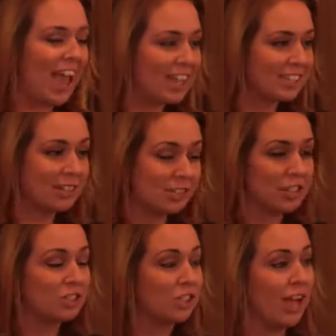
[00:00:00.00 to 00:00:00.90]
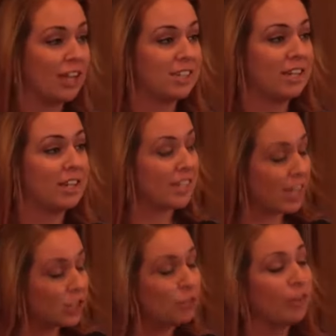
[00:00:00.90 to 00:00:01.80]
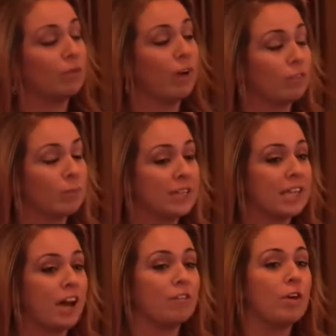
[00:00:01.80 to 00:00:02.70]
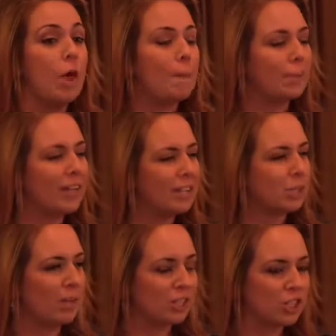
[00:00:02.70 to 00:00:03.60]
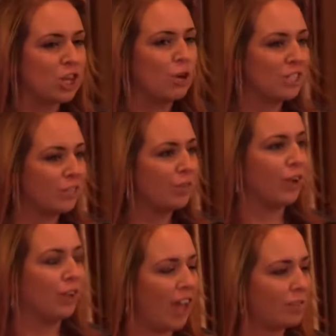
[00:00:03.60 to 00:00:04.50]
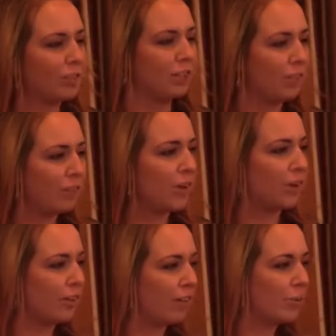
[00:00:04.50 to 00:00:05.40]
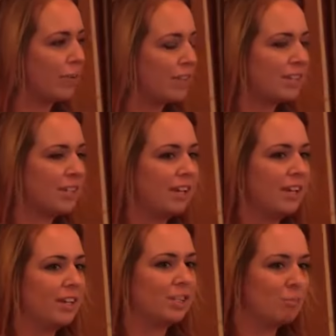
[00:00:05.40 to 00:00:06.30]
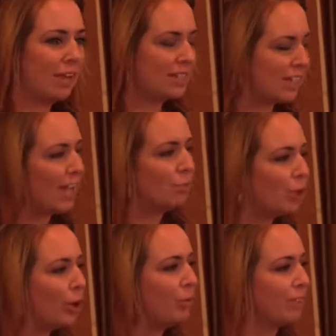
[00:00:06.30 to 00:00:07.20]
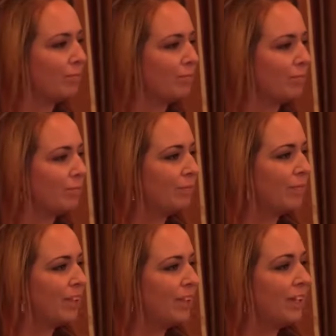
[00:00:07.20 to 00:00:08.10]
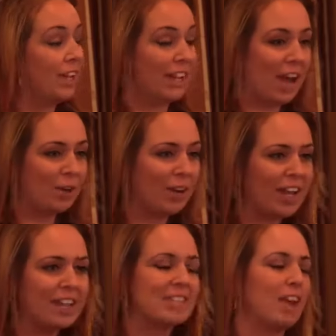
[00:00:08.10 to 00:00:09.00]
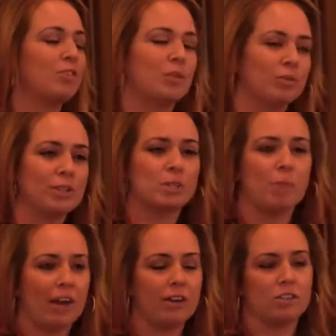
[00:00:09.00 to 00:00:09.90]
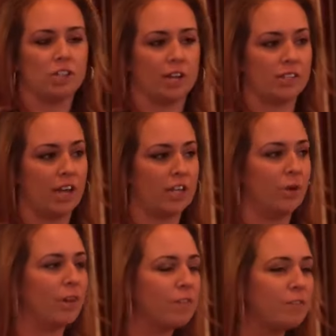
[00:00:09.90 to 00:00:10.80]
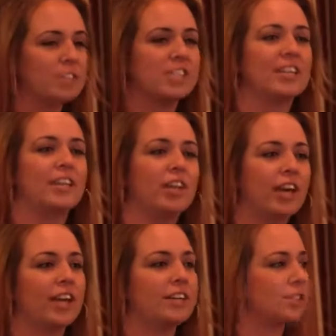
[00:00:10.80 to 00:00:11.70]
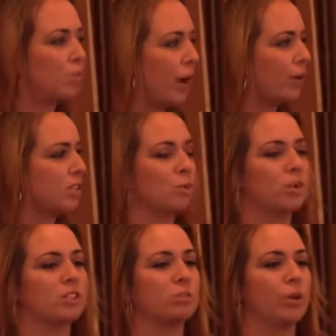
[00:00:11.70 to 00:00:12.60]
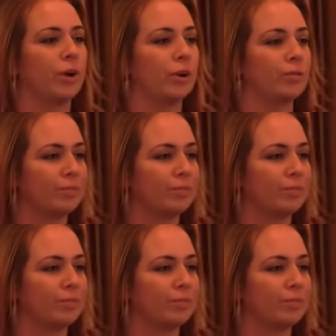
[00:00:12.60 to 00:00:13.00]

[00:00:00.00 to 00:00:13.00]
As an industrial hygienist, I do very well for myself, but it has been so difficult after leaving the federal government to maintain employment. Nowadays, everyone runs background checks on you, and the first thing they look at is, wow, here's a whistleblower.